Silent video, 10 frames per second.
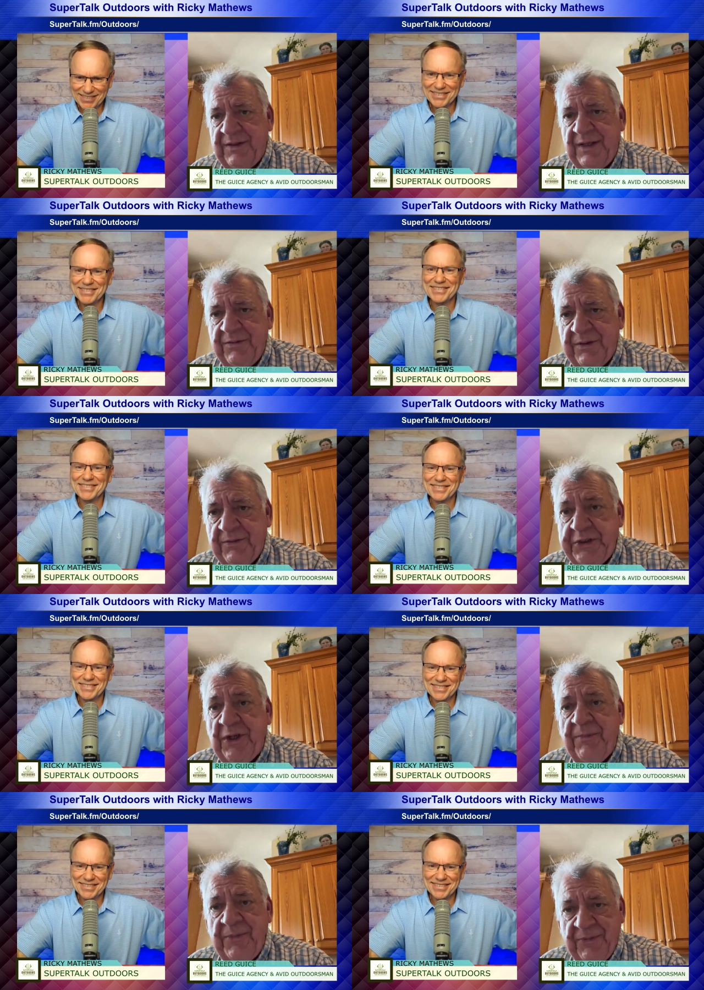Speaker 1: as the
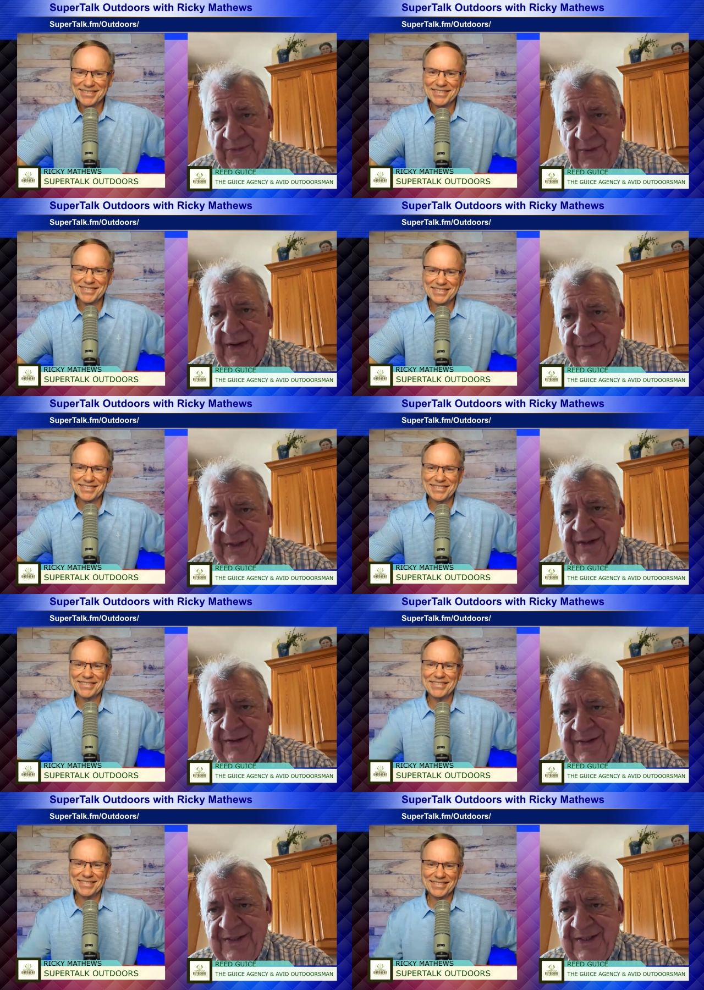chum you throw out
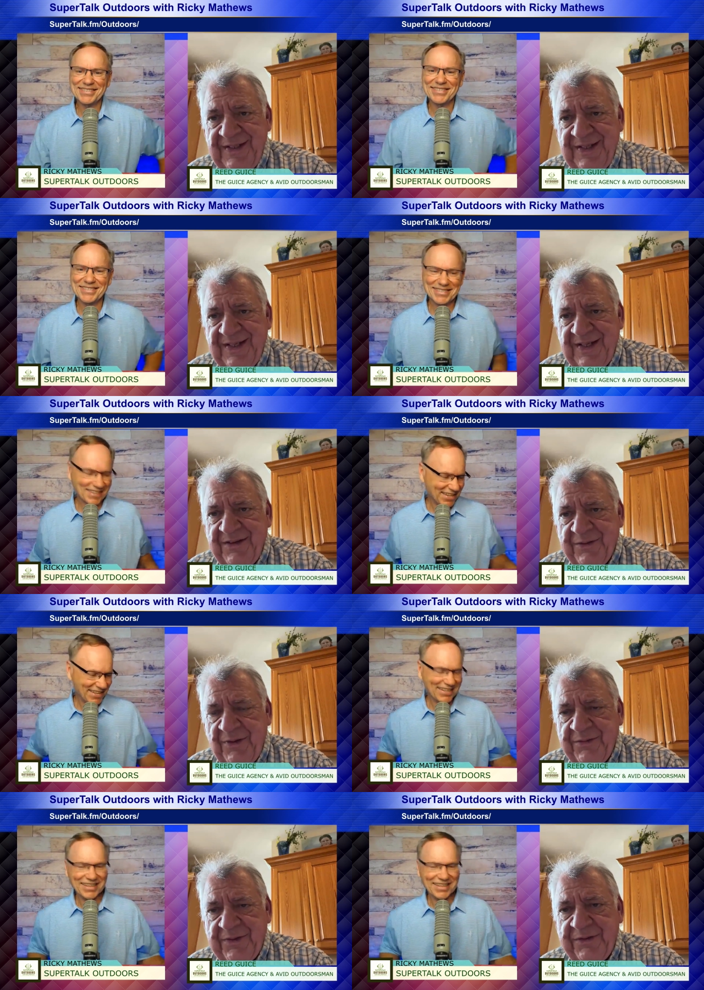there.
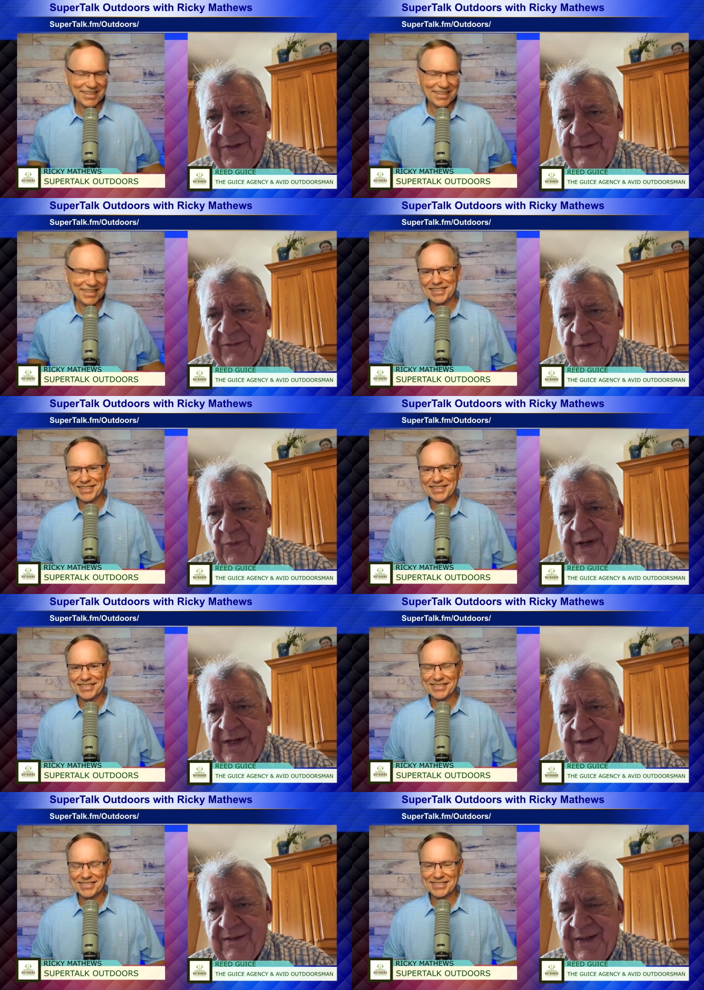as long as it seems
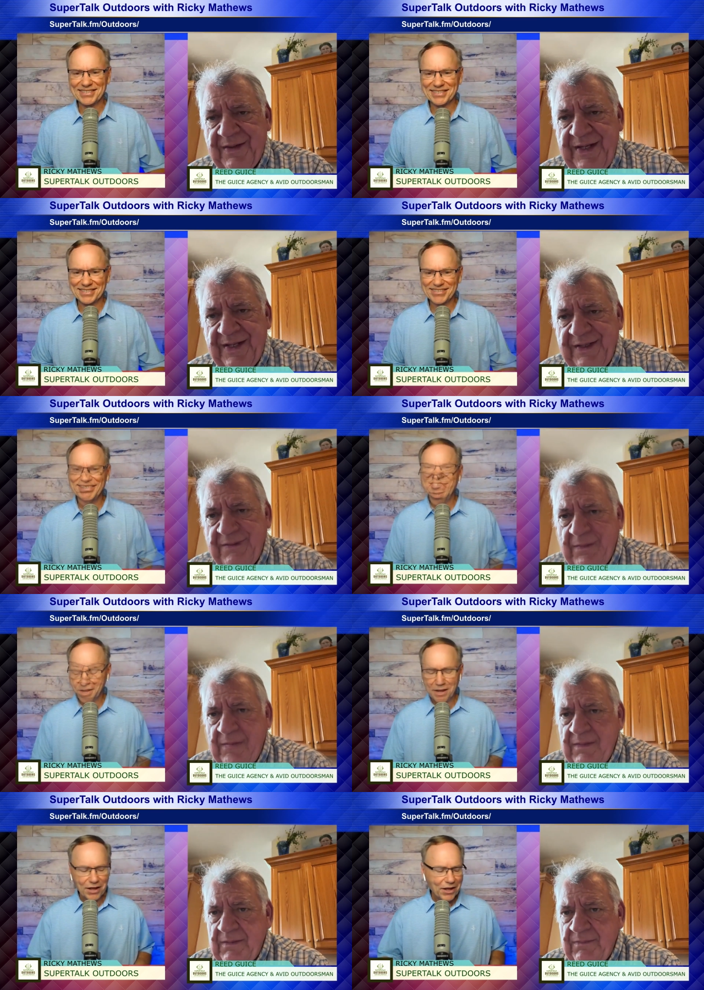real, they'll eat it.
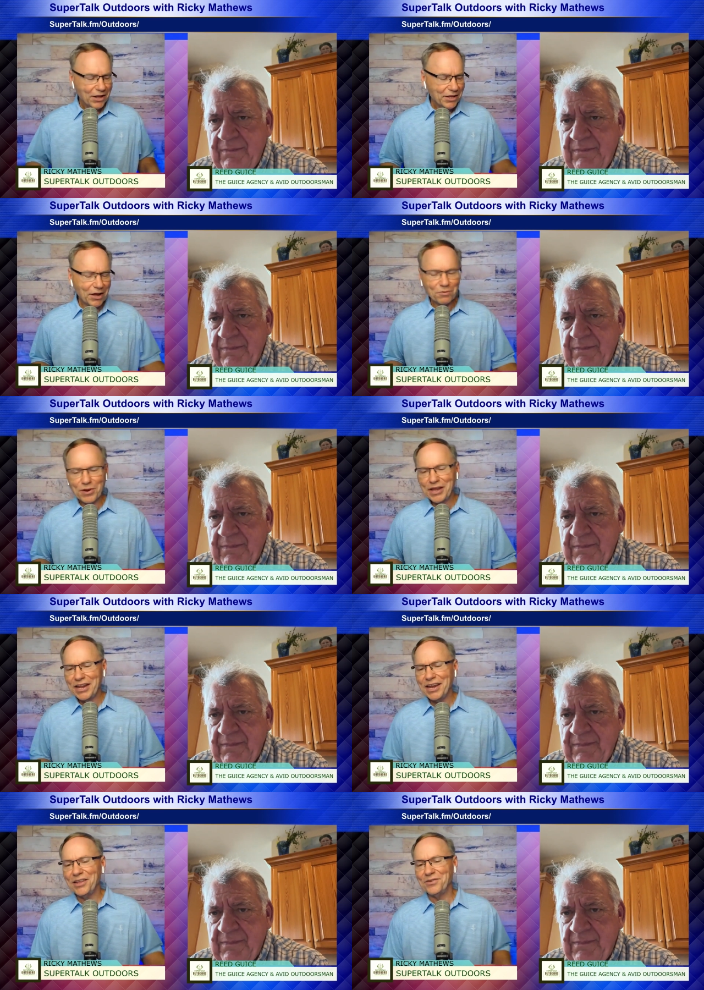Yeah,
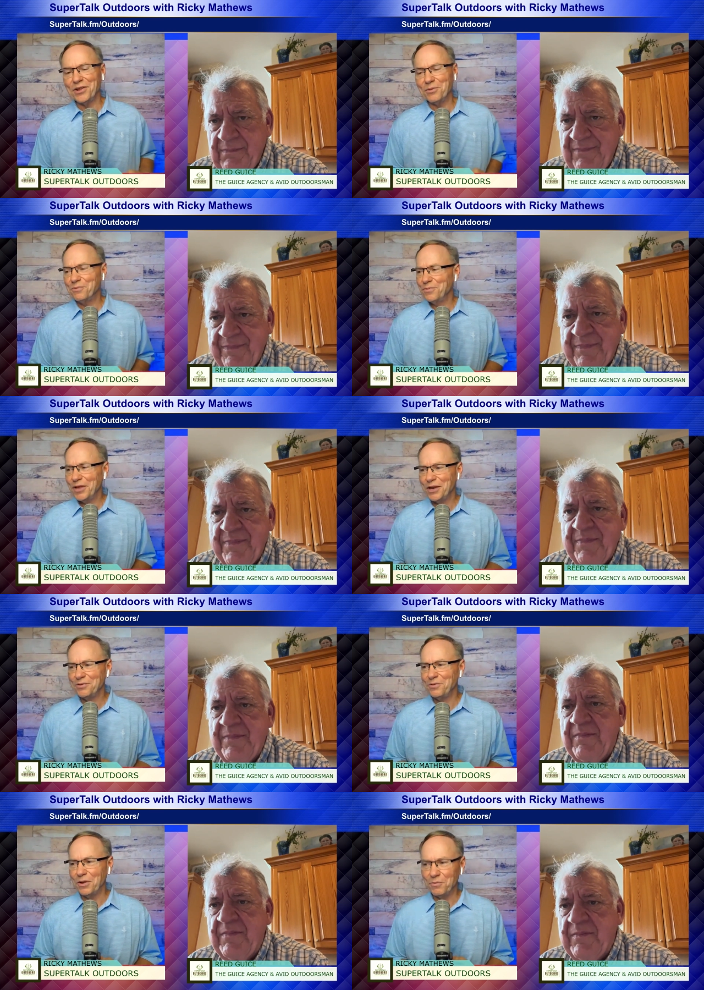Reed, it
Speaker 2: is a it
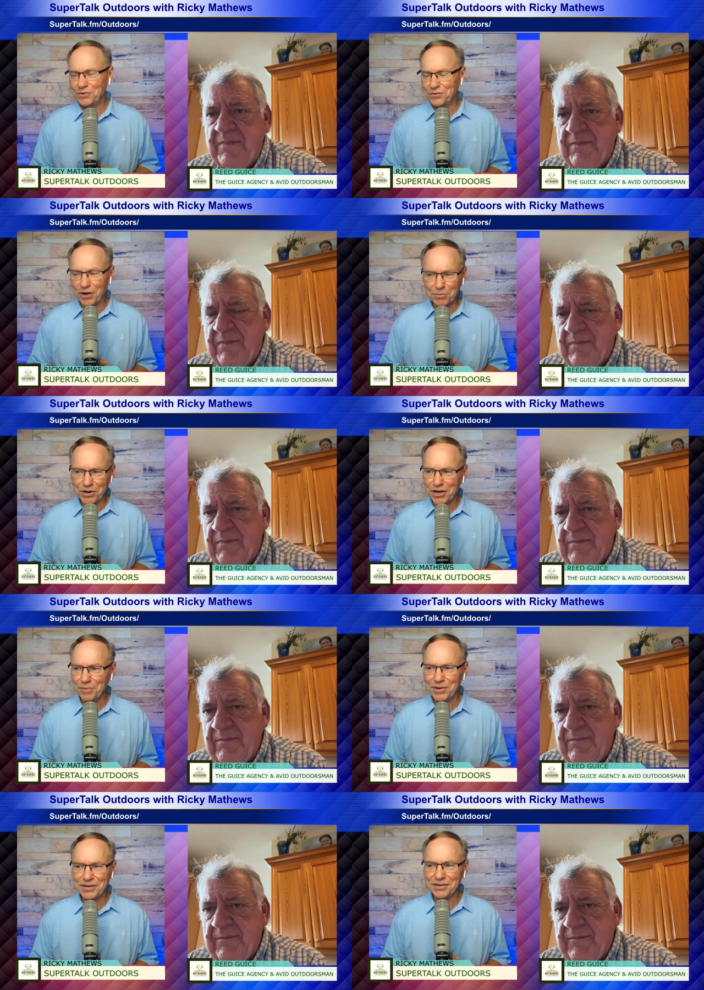is with summer
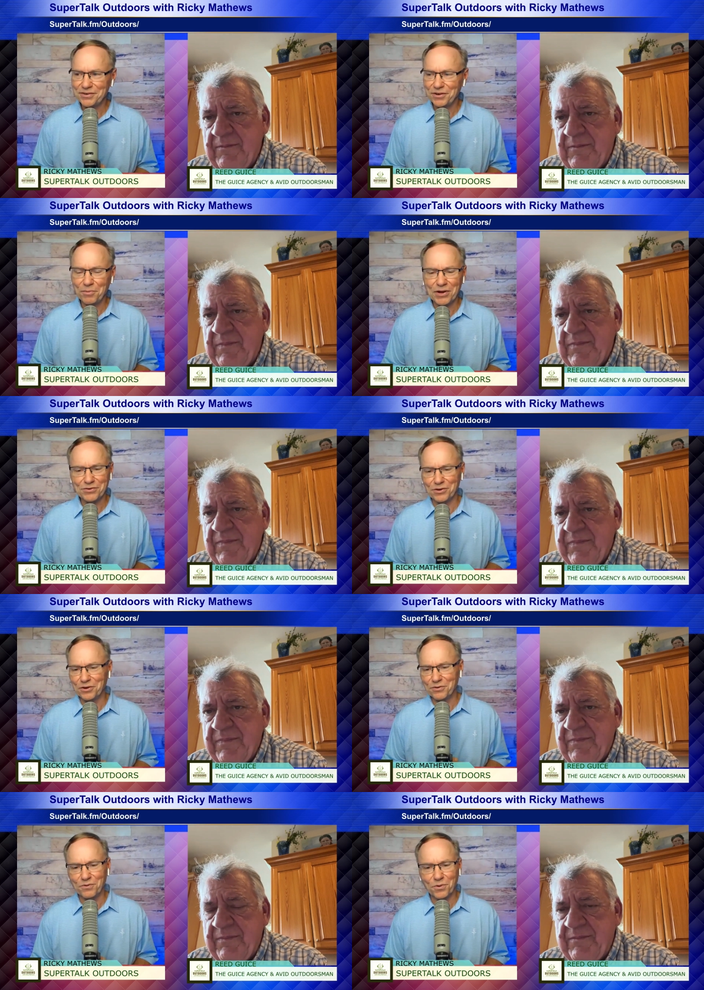coming, so much
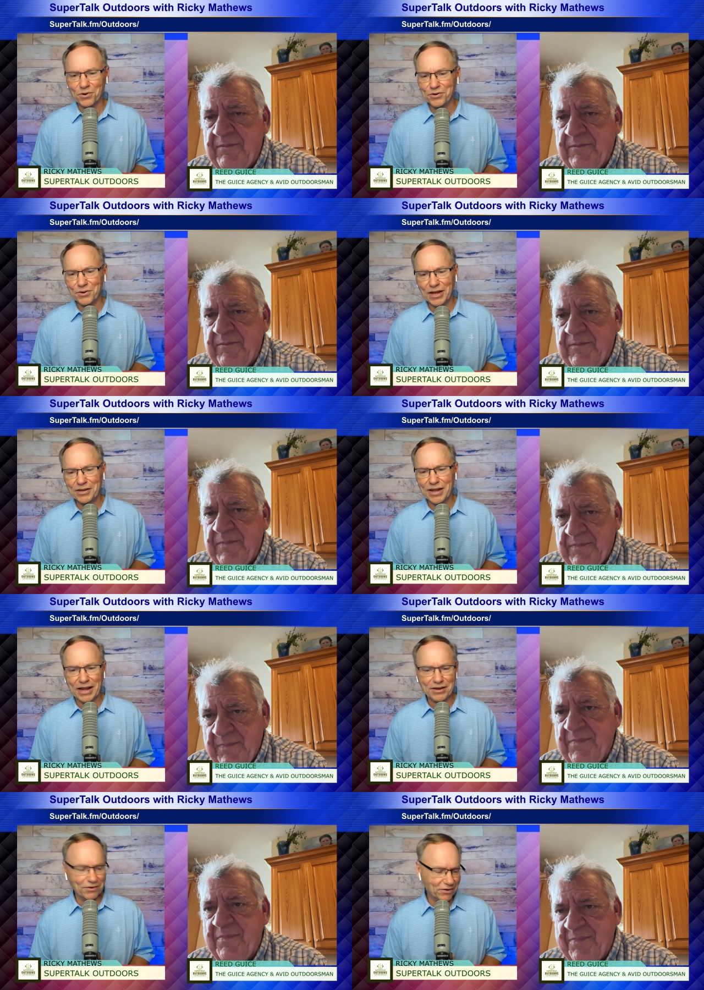to look forward to. I
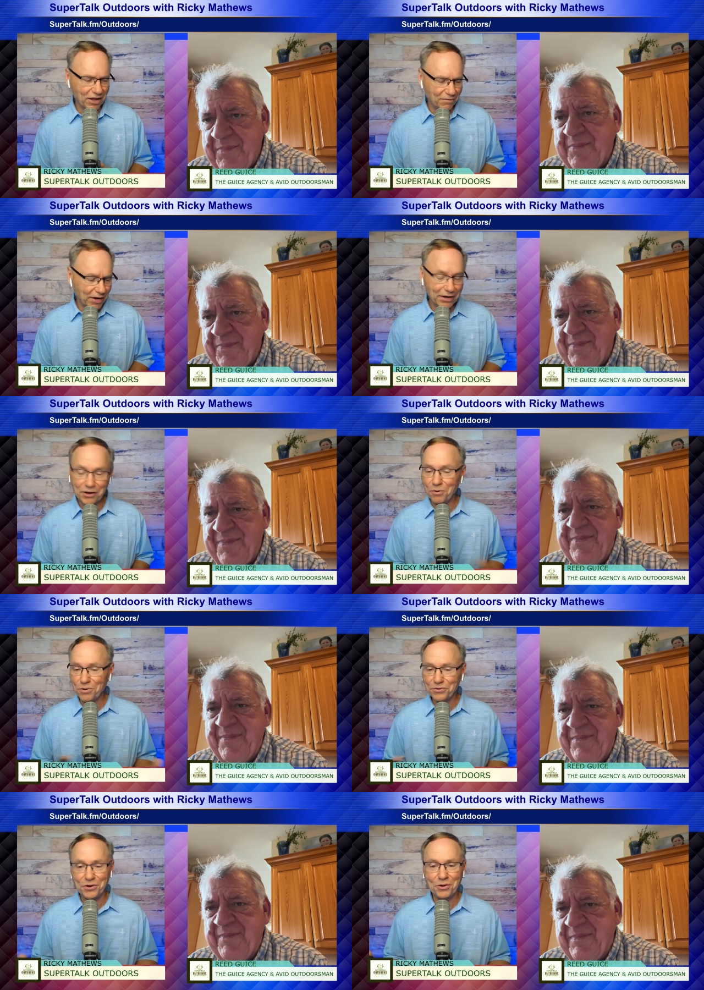I just love it, and of
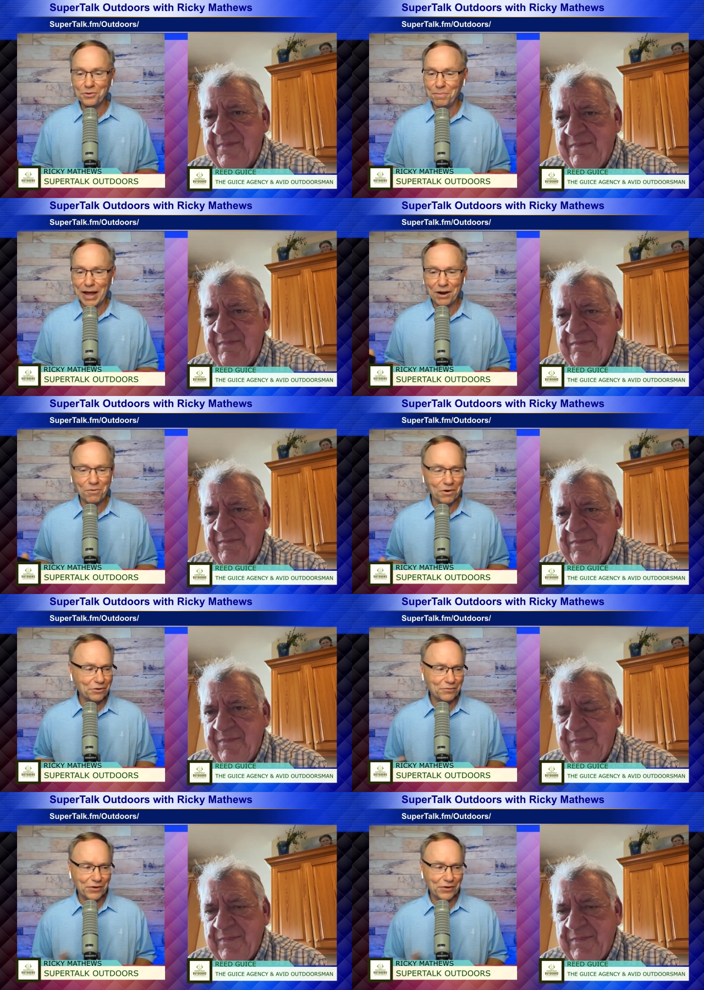course, you know the backwater